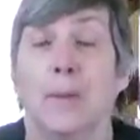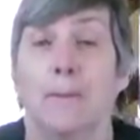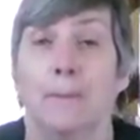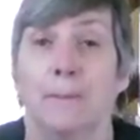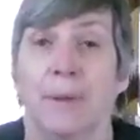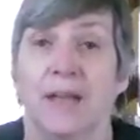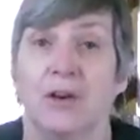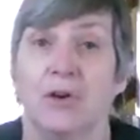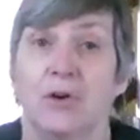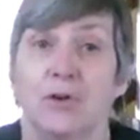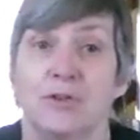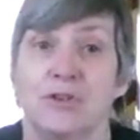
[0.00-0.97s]

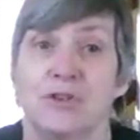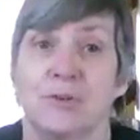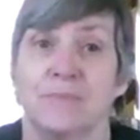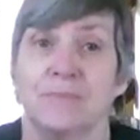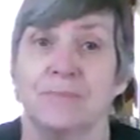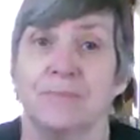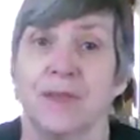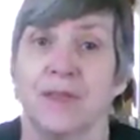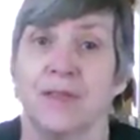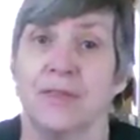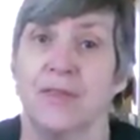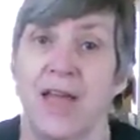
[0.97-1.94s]
Because
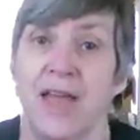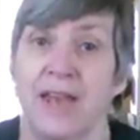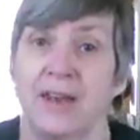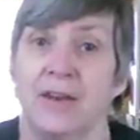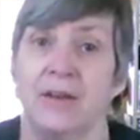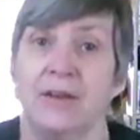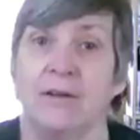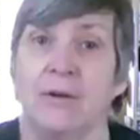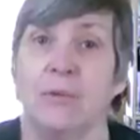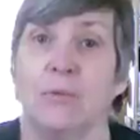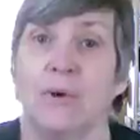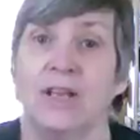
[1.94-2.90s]
then
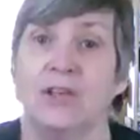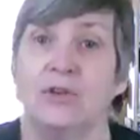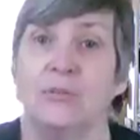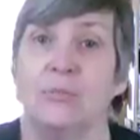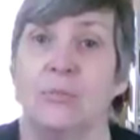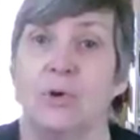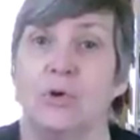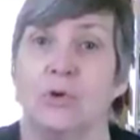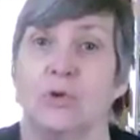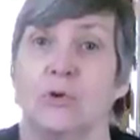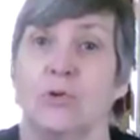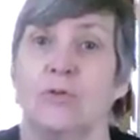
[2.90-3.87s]
when you
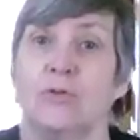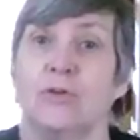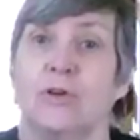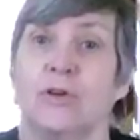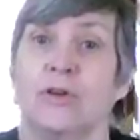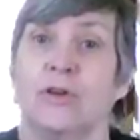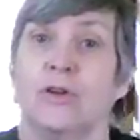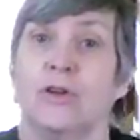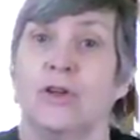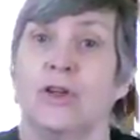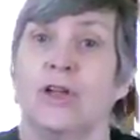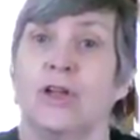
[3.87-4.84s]
move,
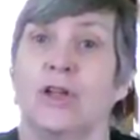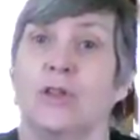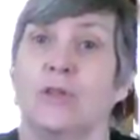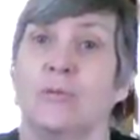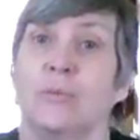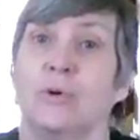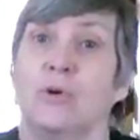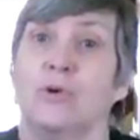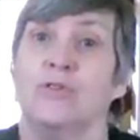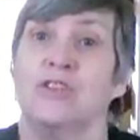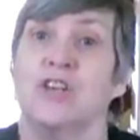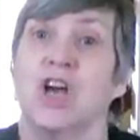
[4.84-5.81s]
the
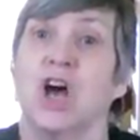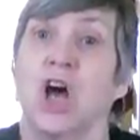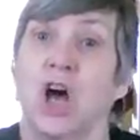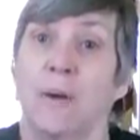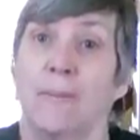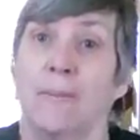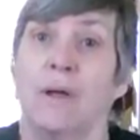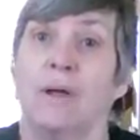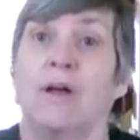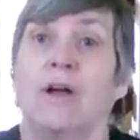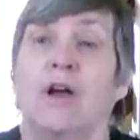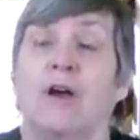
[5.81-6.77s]
moves come
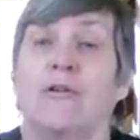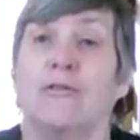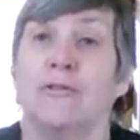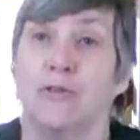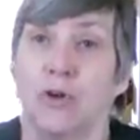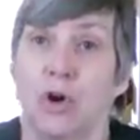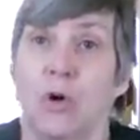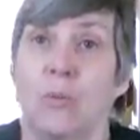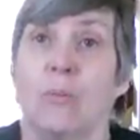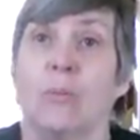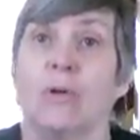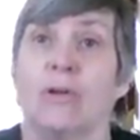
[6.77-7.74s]

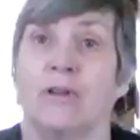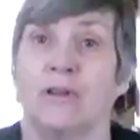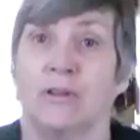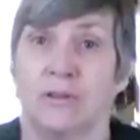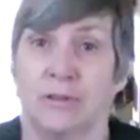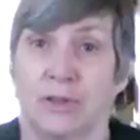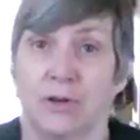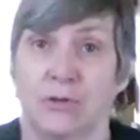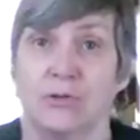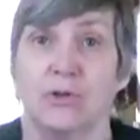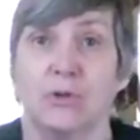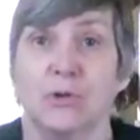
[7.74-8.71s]
from
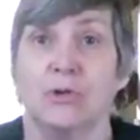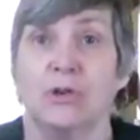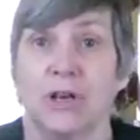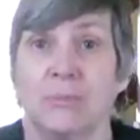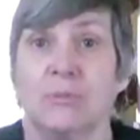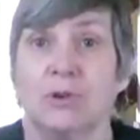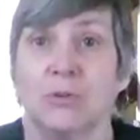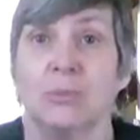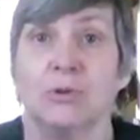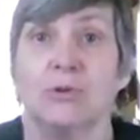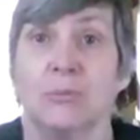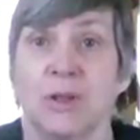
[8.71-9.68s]
those core
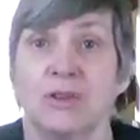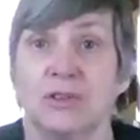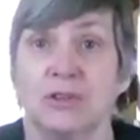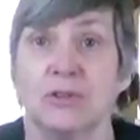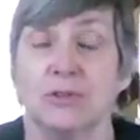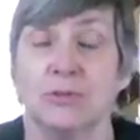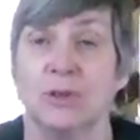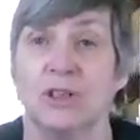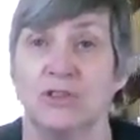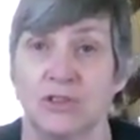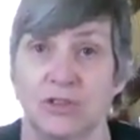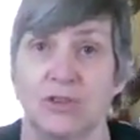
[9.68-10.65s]
abdominal muscles,
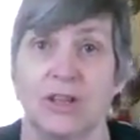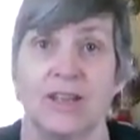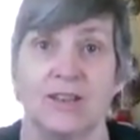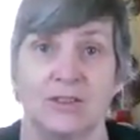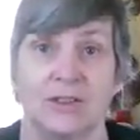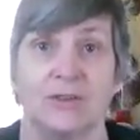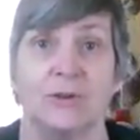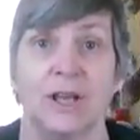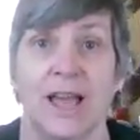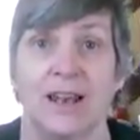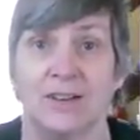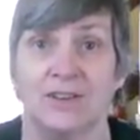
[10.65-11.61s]
which is in
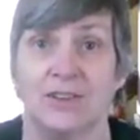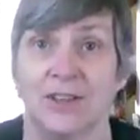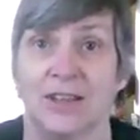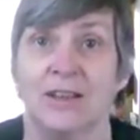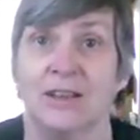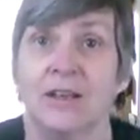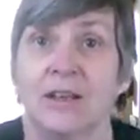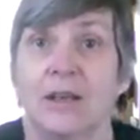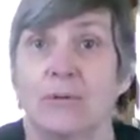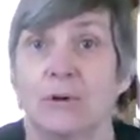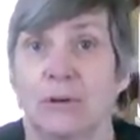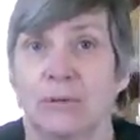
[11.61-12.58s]
reality
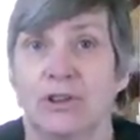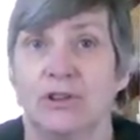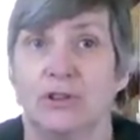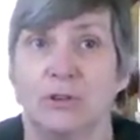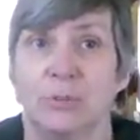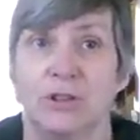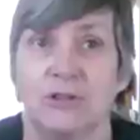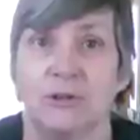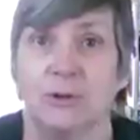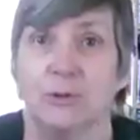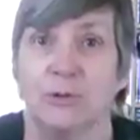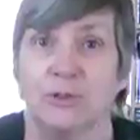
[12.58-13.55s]
what we should all be
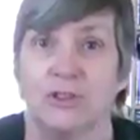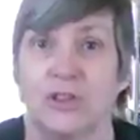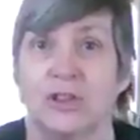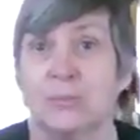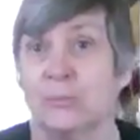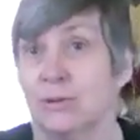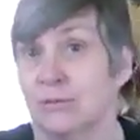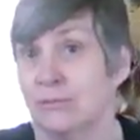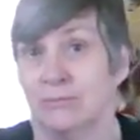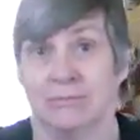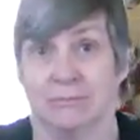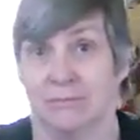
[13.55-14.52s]
doing all the time, but
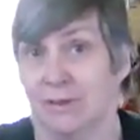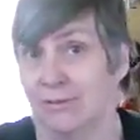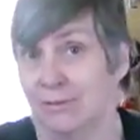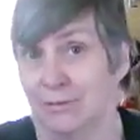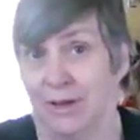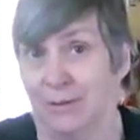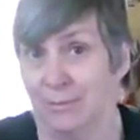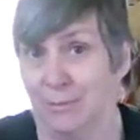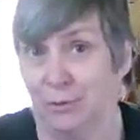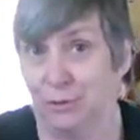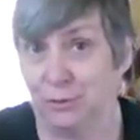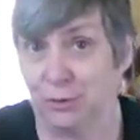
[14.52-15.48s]
in fact
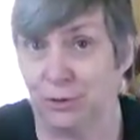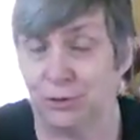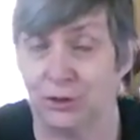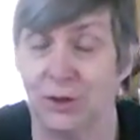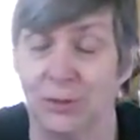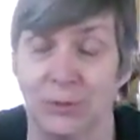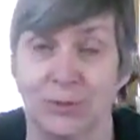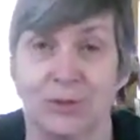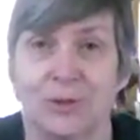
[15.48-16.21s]
most of us don't.